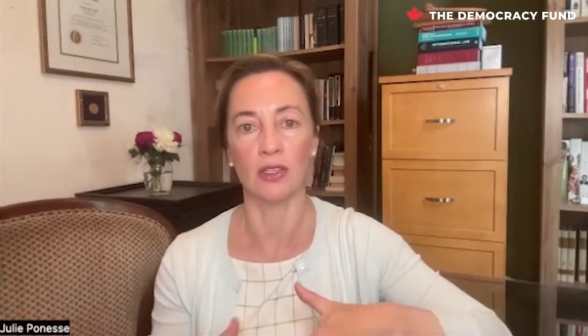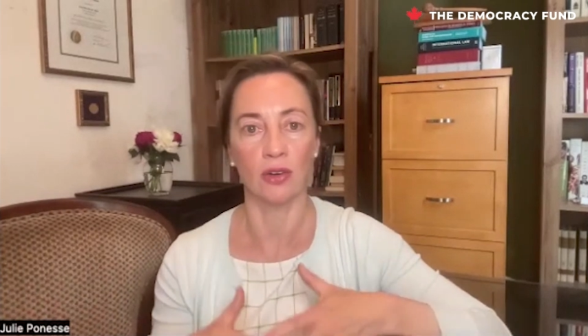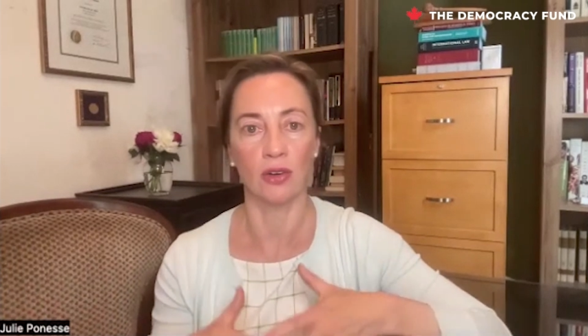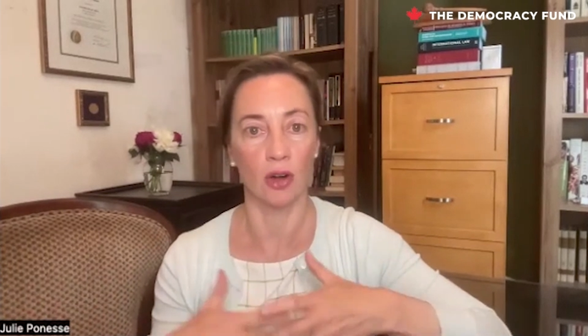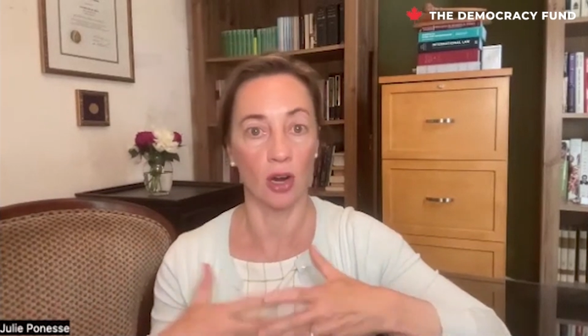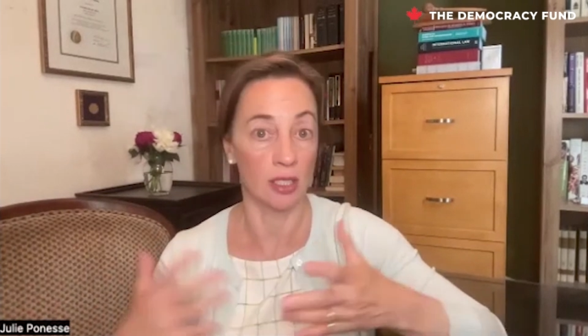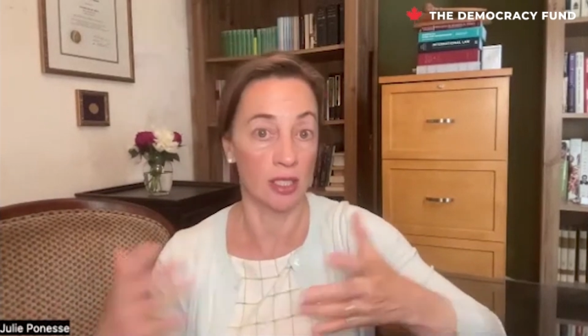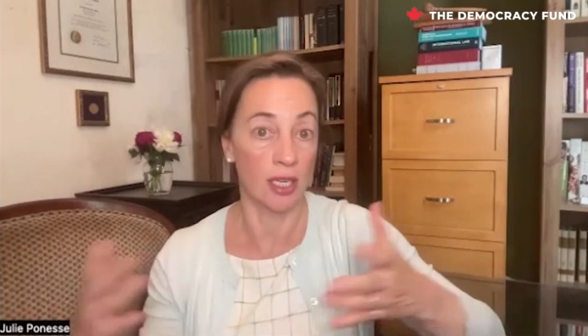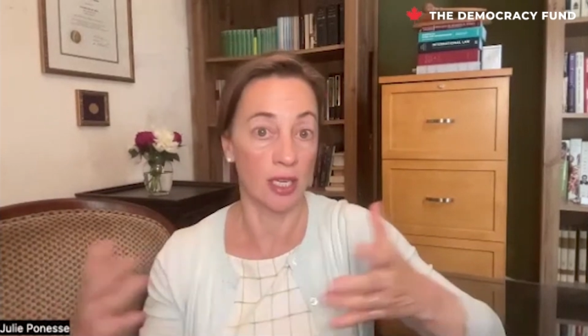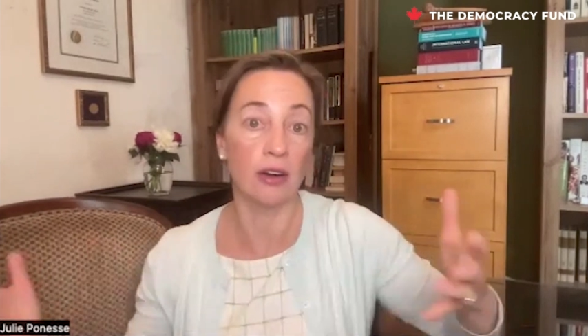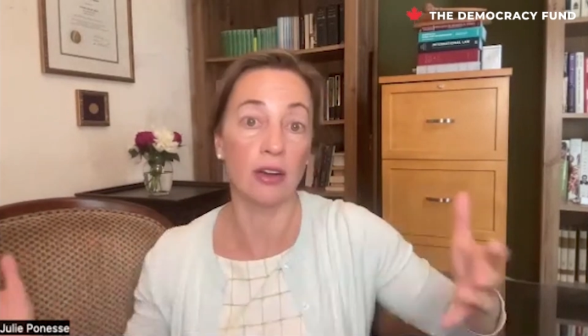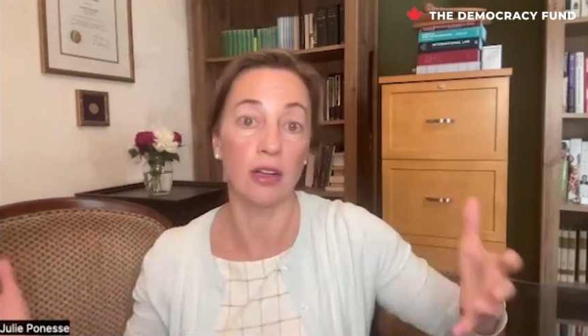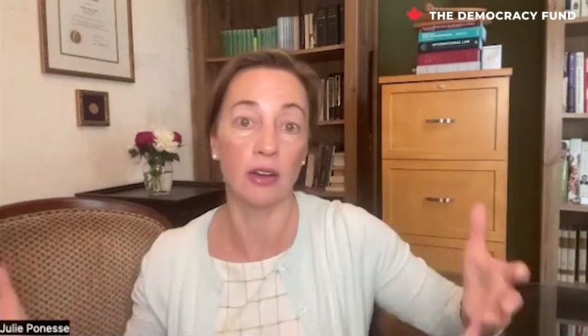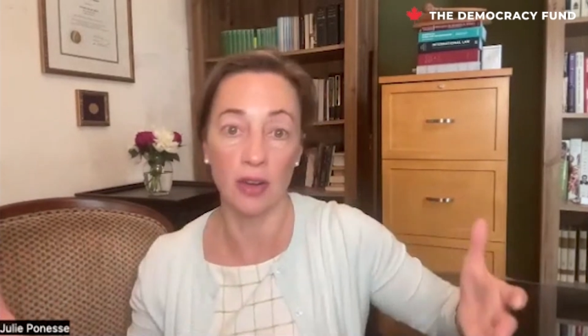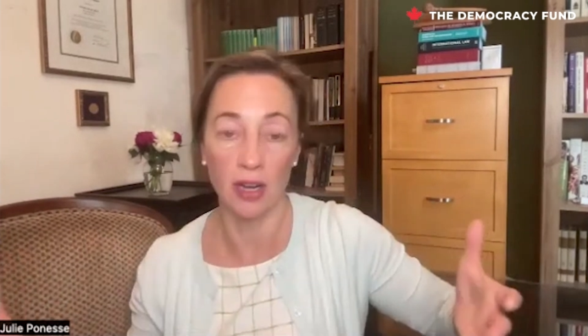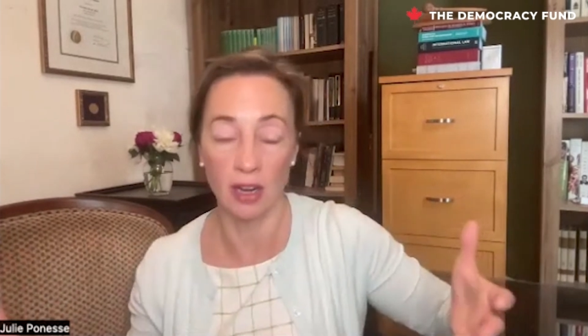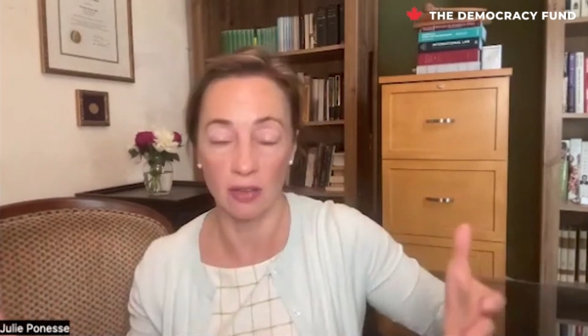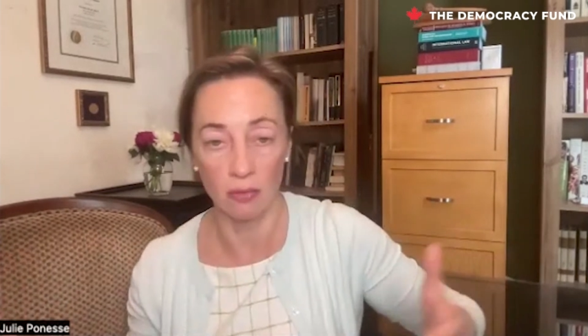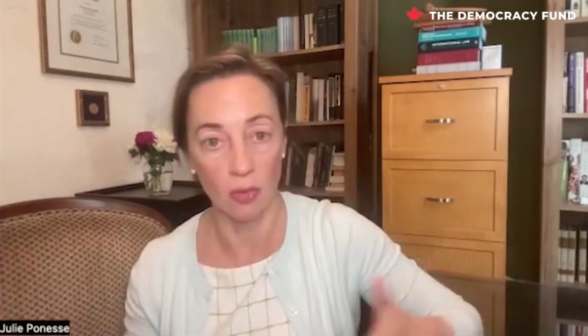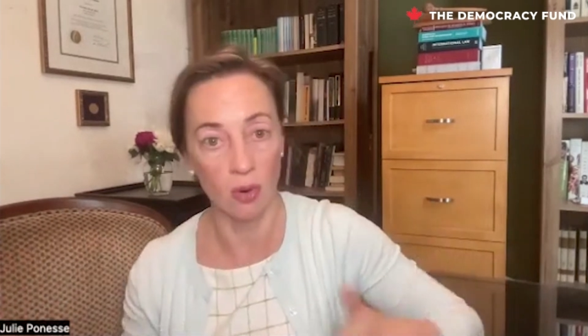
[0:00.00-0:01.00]
or Ontario
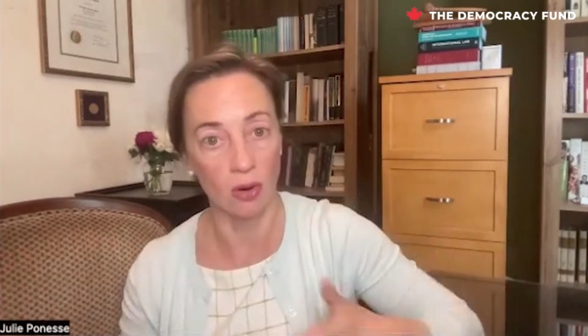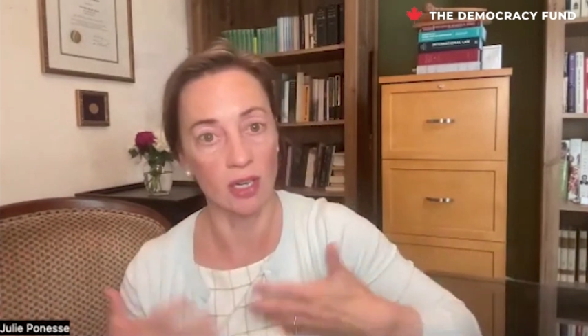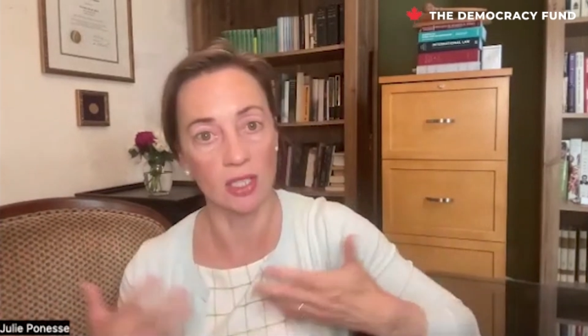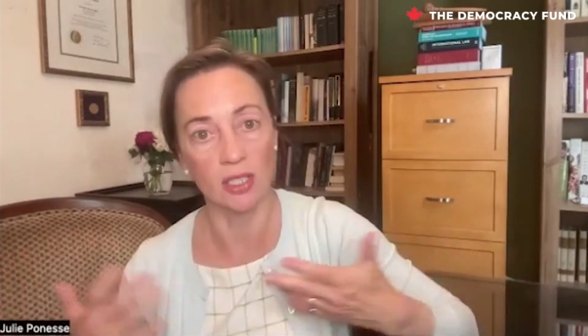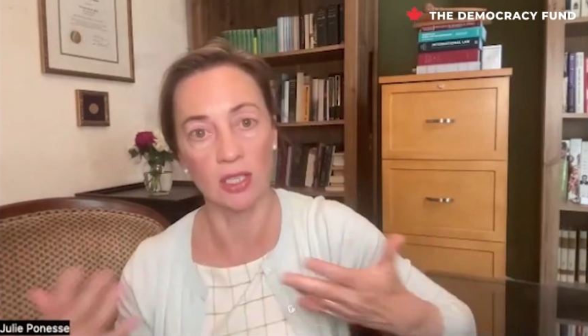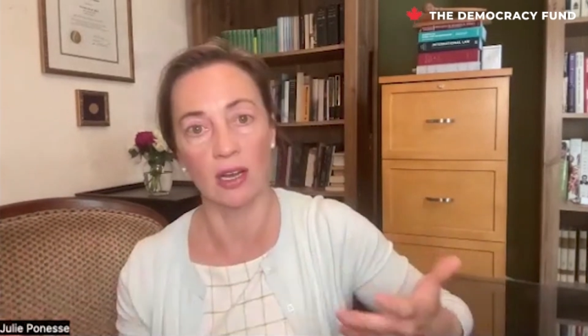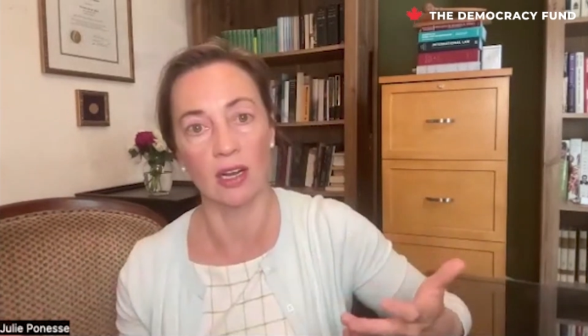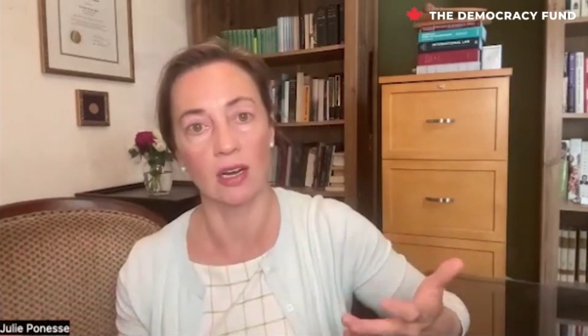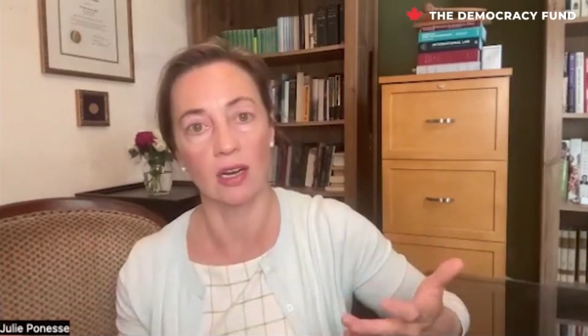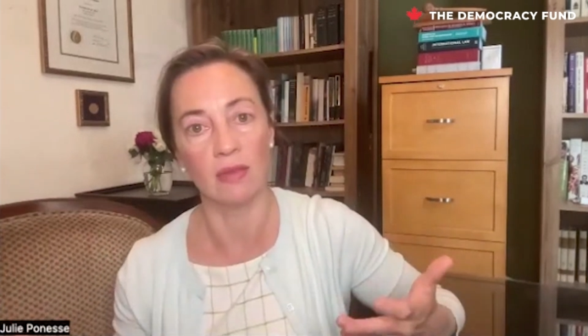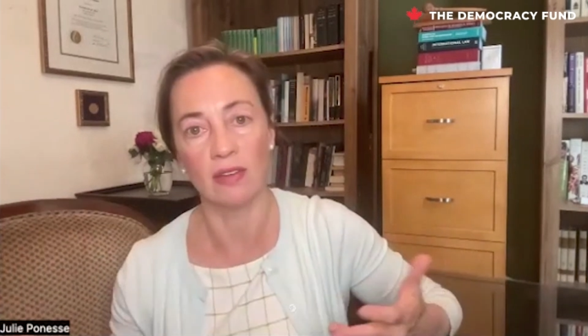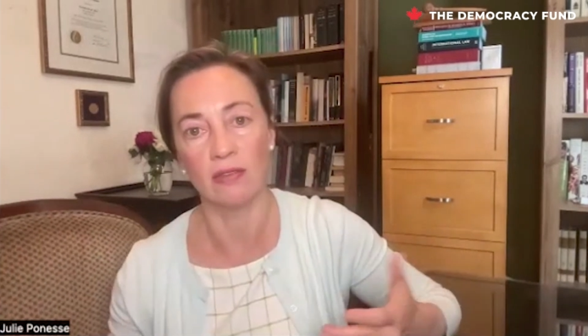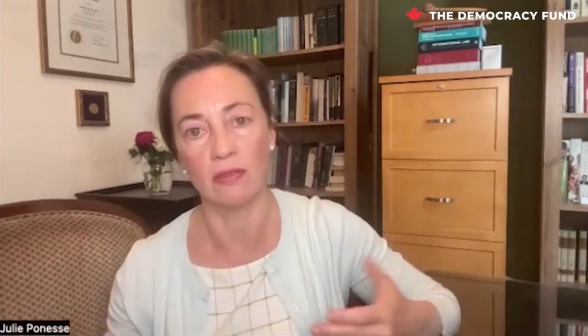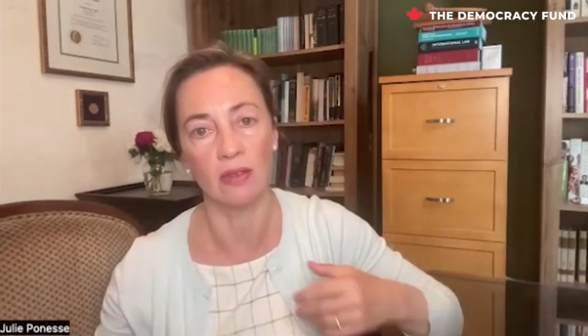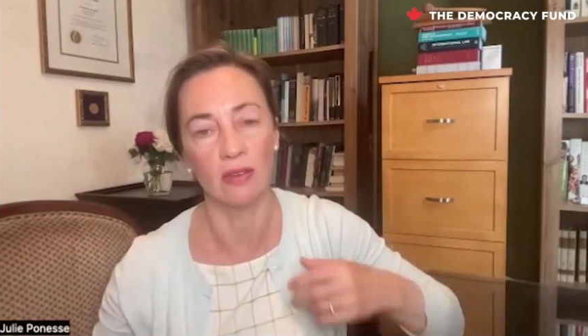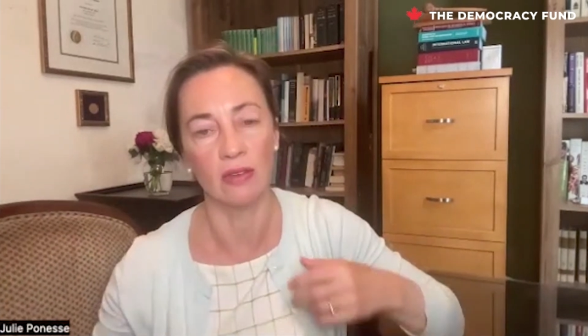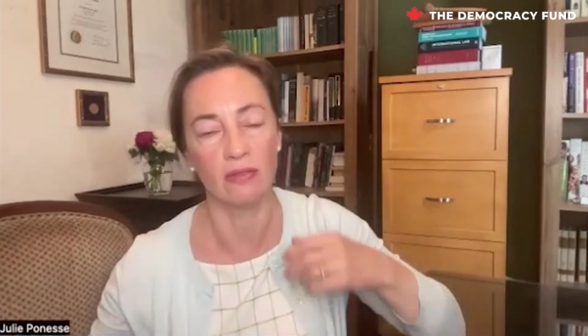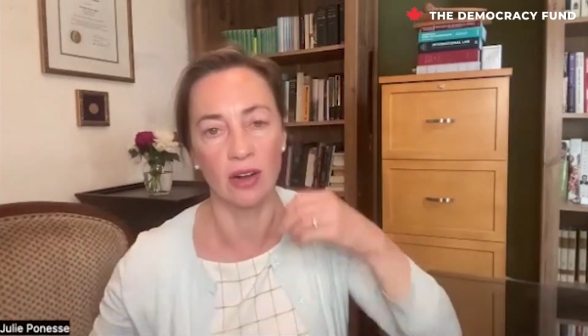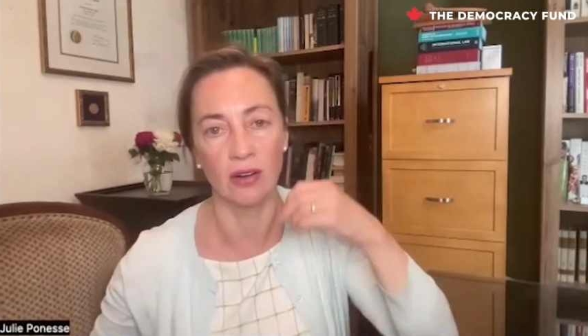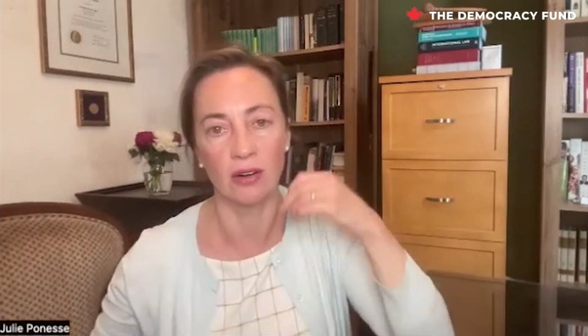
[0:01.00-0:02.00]
can have more autonomy from
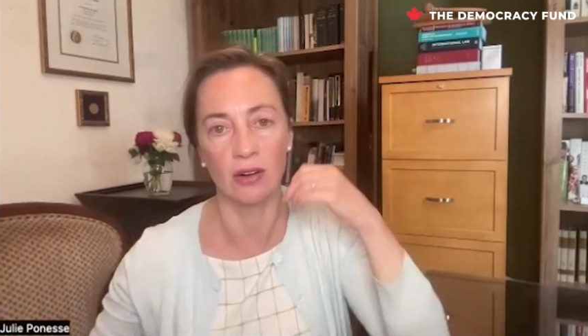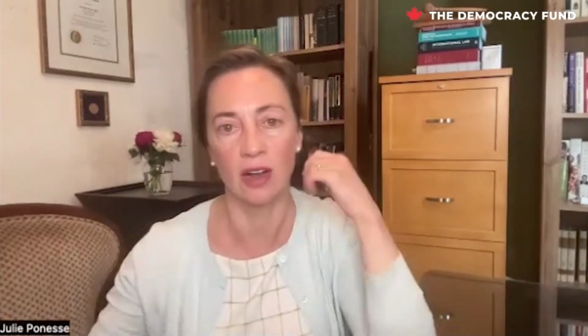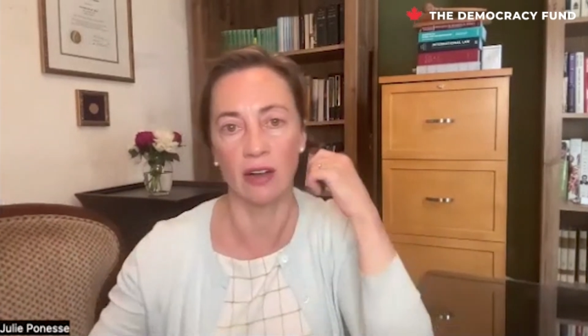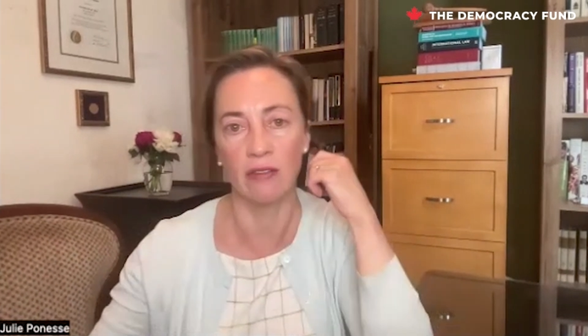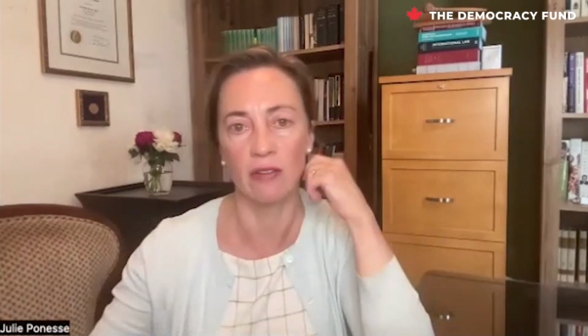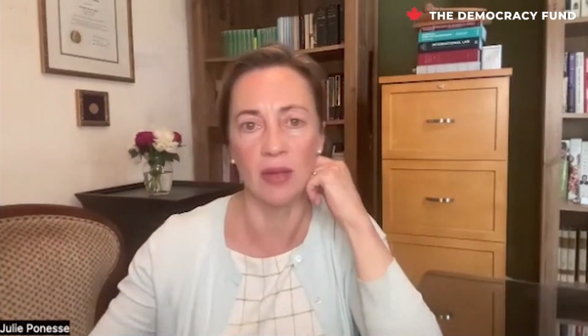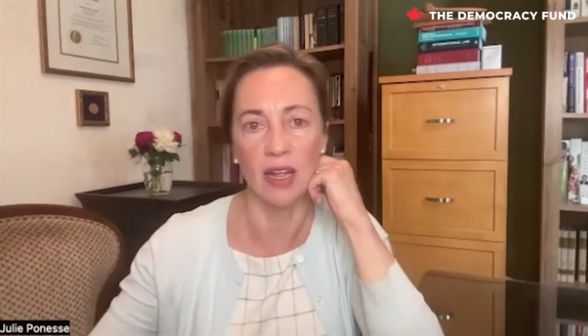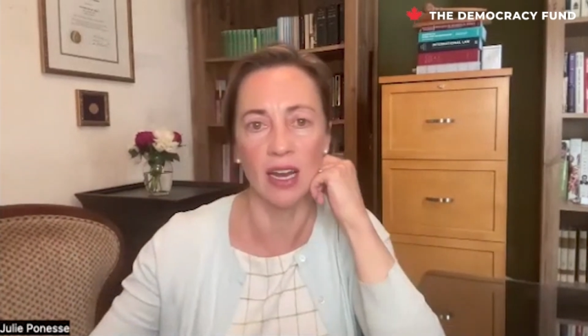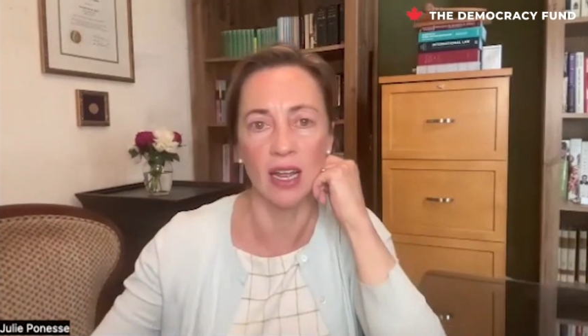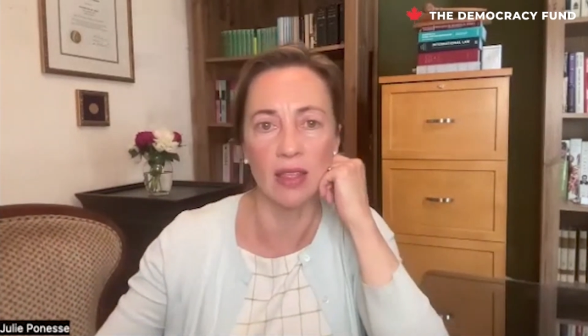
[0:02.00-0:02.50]
the federal government?